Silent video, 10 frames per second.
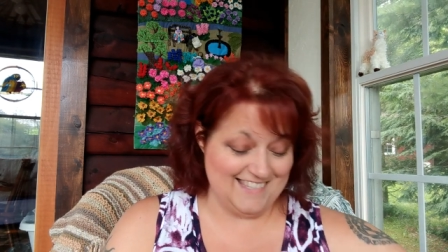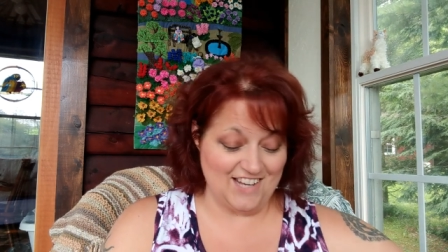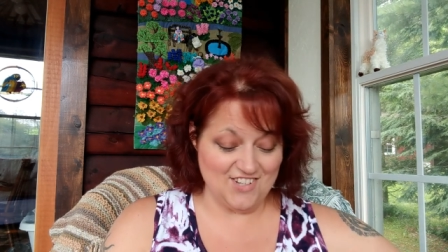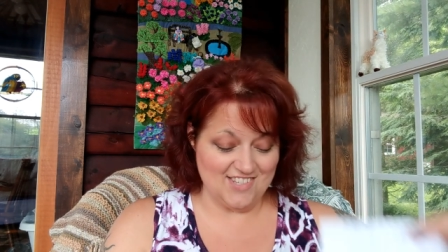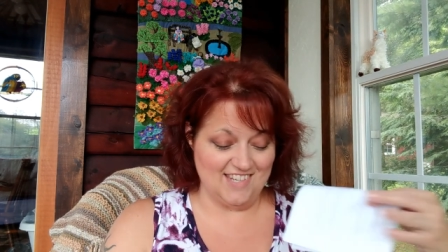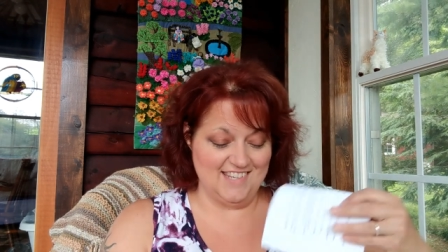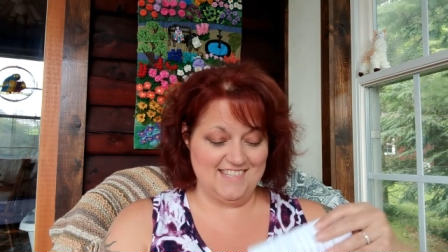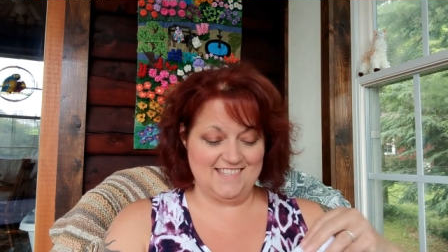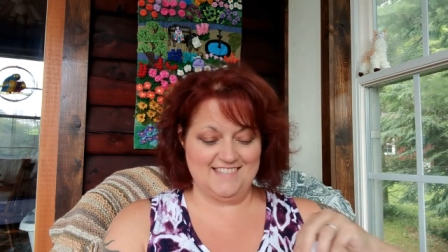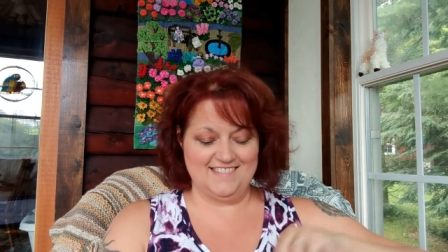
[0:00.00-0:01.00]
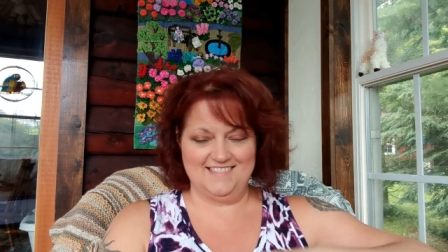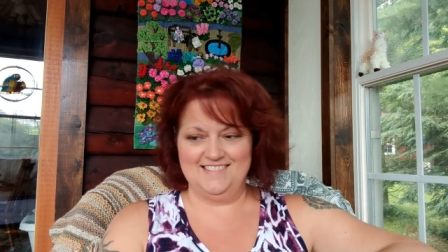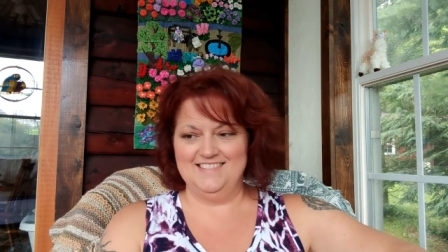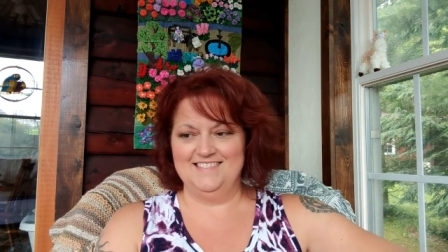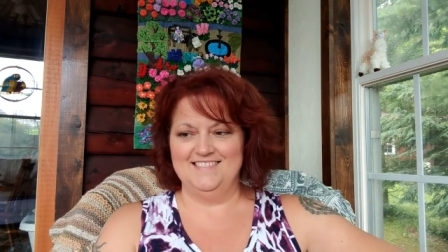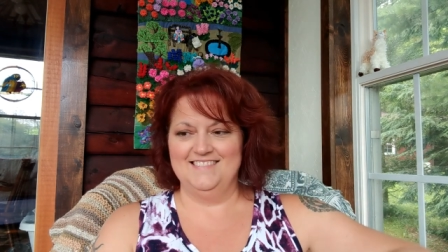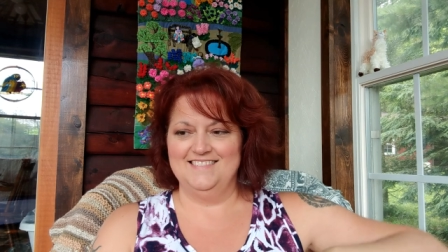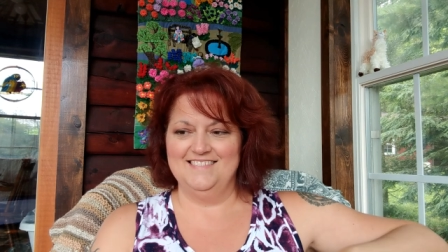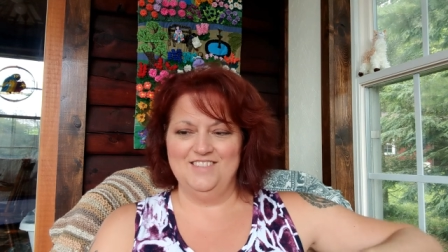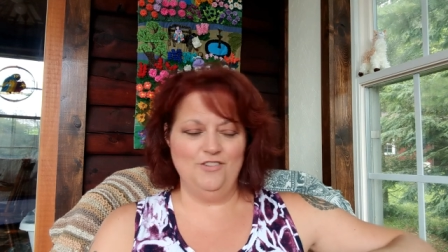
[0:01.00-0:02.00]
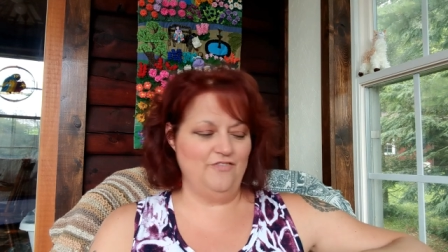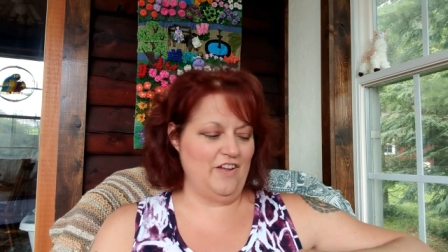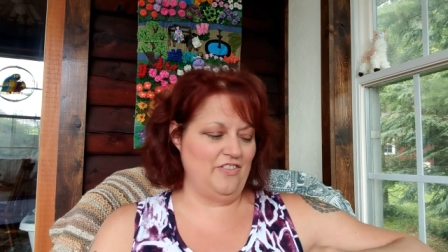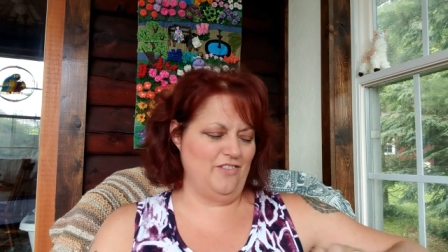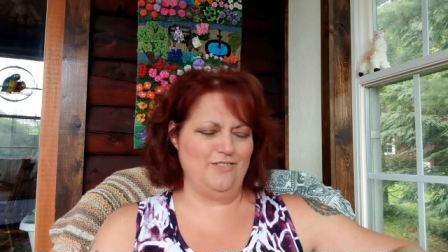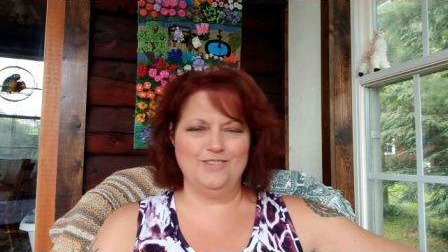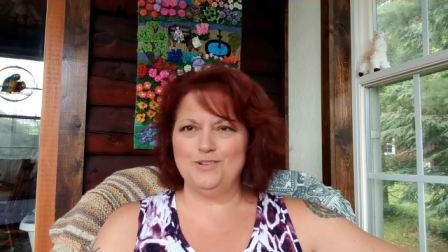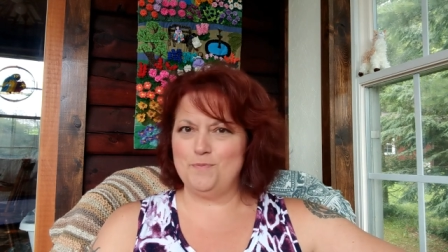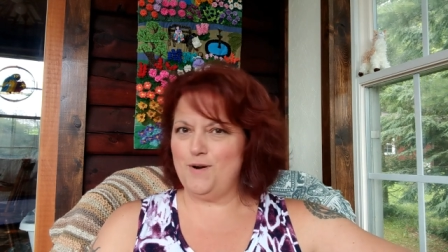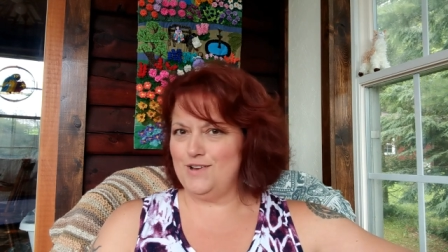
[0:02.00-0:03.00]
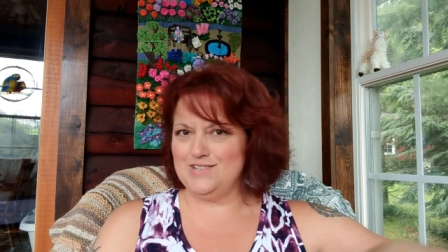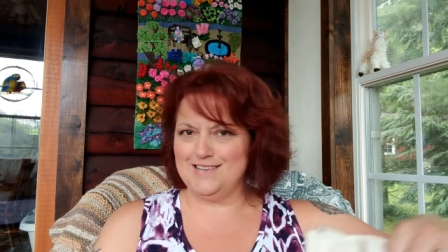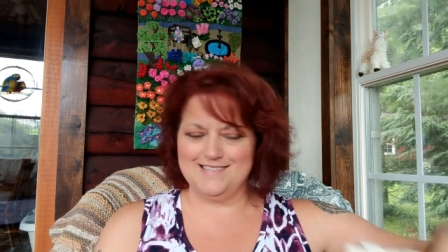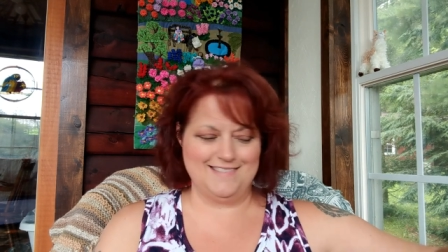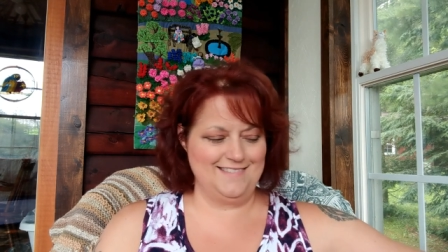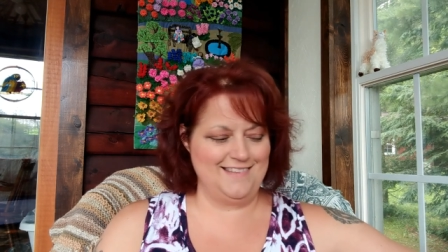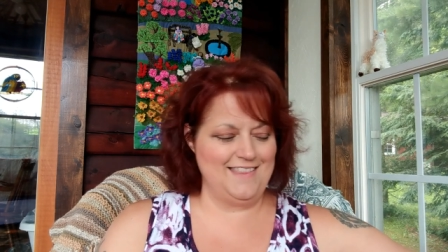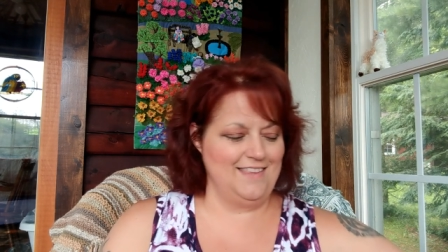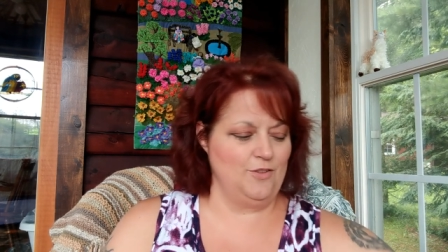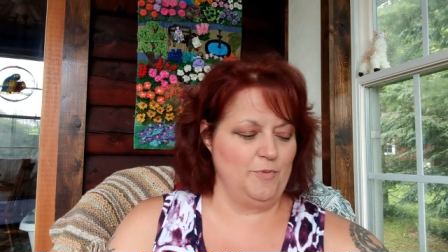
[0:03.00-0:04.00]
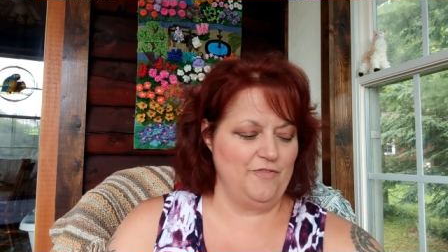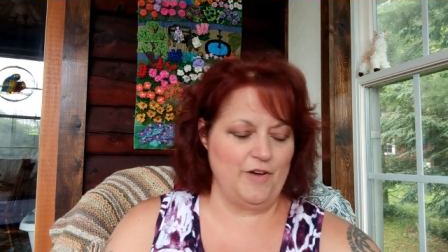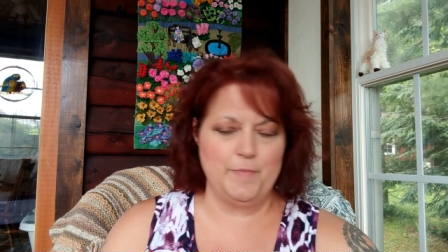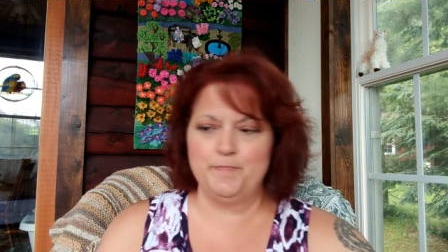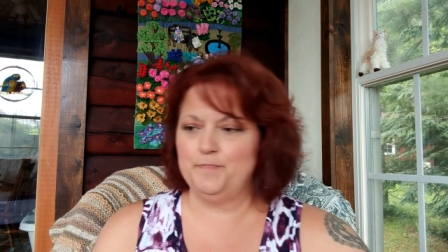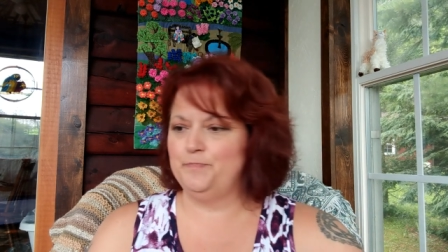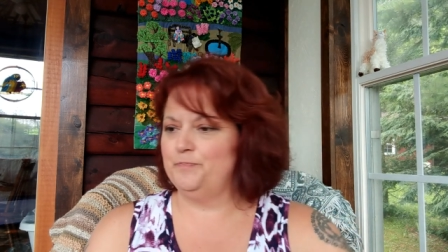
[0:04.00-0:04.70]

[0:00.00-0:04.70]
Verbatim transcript: such as it is. They're fun though. They're little projects, and I think they'll be fun.